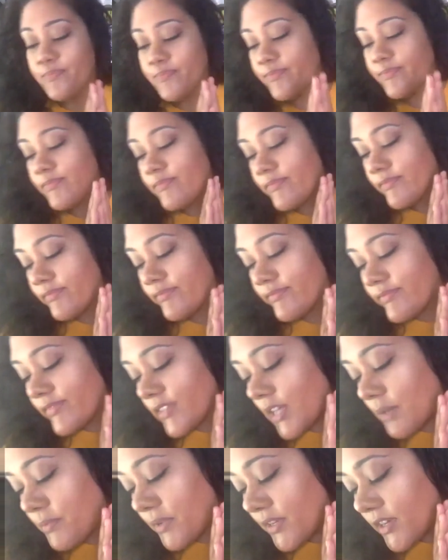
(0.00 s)
Wow, we should
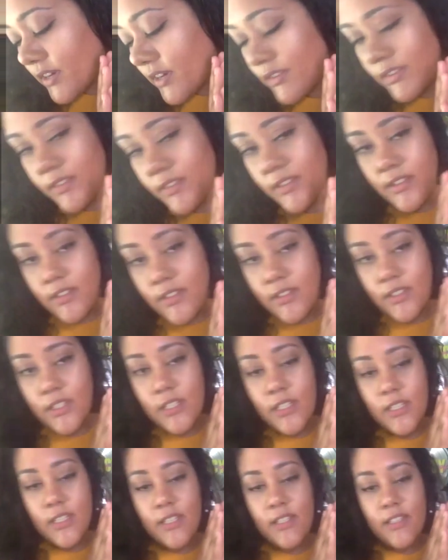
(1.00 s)
do a wow. swag bag
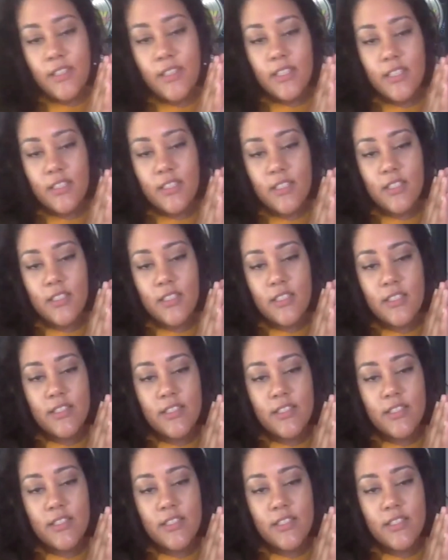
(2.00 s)
with that shirt in